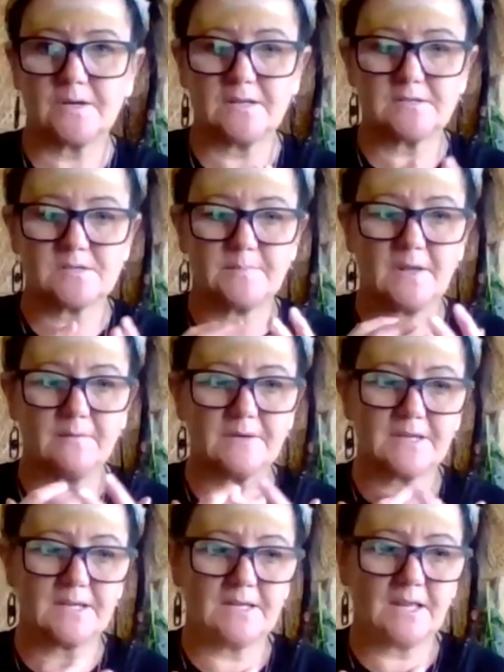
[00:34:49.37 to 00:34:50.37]
And to be able
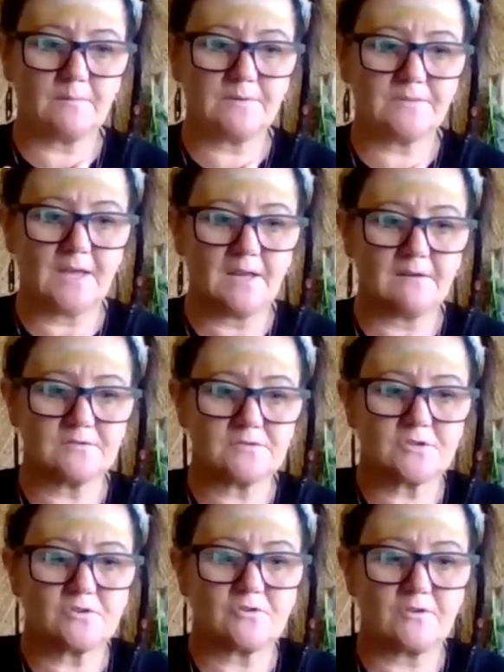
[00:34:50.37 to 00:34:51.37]
to connect with that and
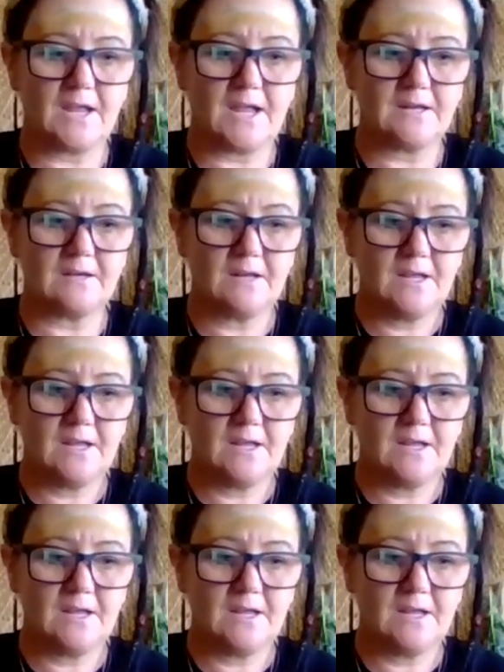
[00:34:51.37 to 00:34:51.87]
to create